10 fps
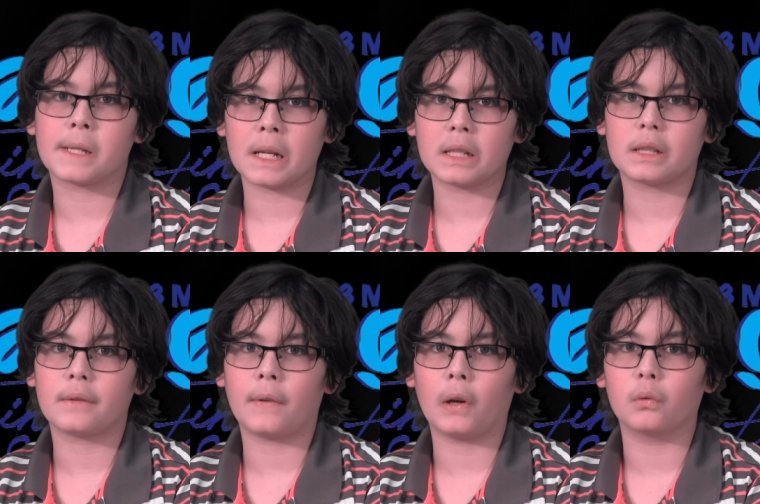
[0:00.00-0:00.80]
the
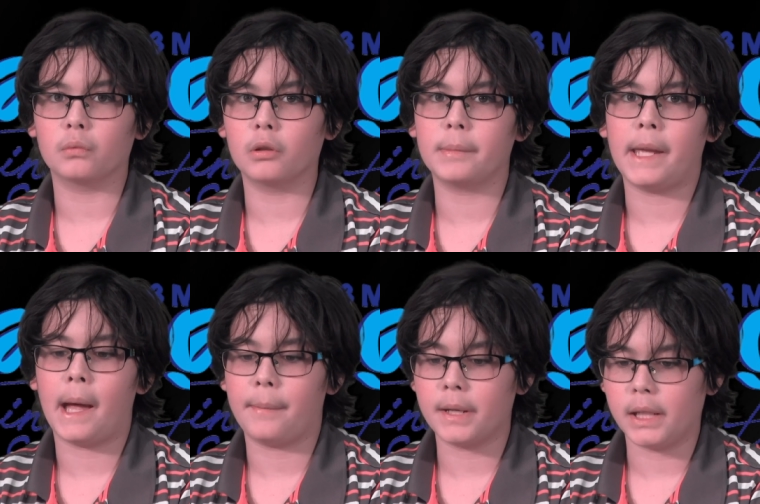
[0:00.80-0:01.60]
science fair will
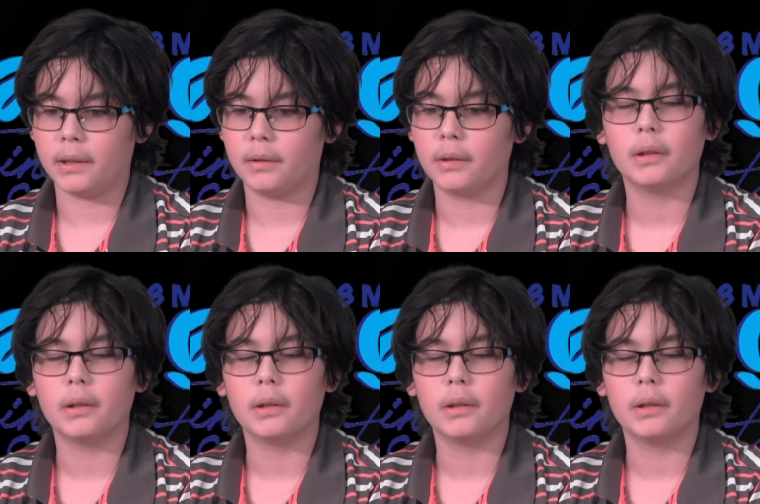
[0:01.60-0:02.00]
be happening.